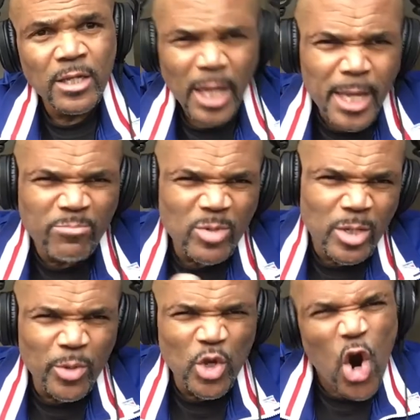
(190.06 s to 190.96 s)

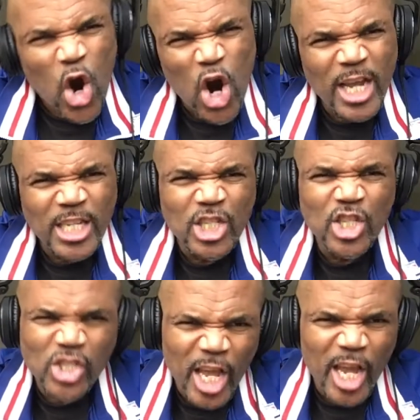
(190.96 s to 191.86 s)
MWR
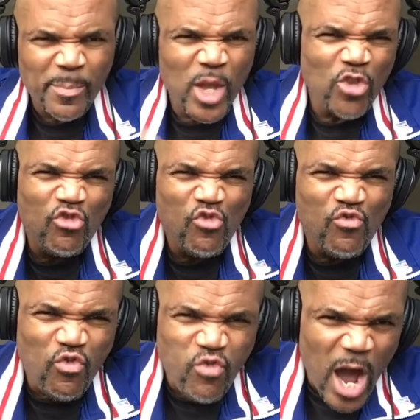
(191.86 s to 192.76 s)
Entertainment, you
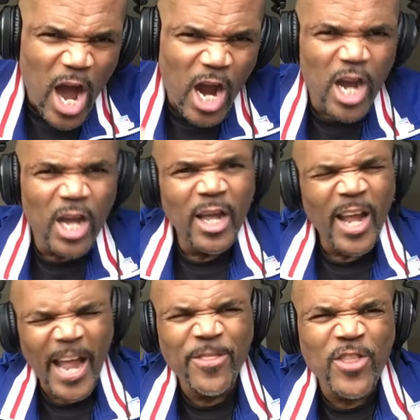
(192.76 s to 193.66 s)
rock.
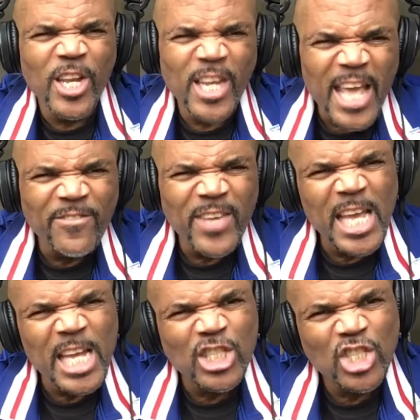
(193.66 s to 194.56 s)
And the Navy
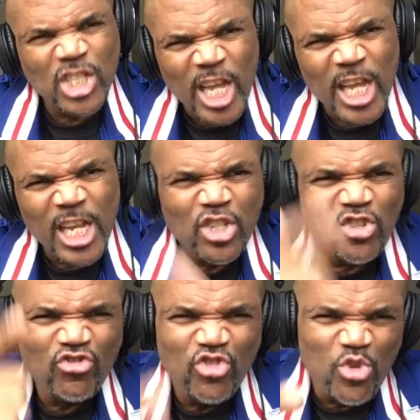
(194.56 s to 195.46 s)
Exchange,
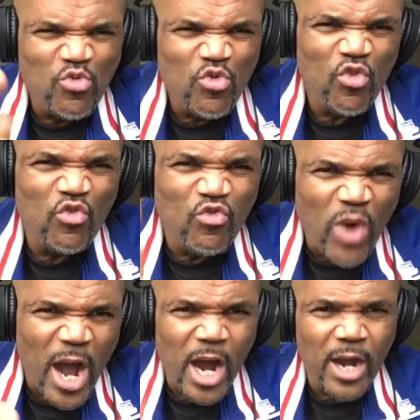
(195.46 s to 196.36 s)
you
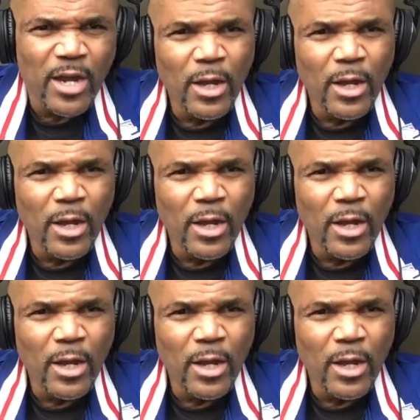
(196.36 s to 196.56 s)
rock.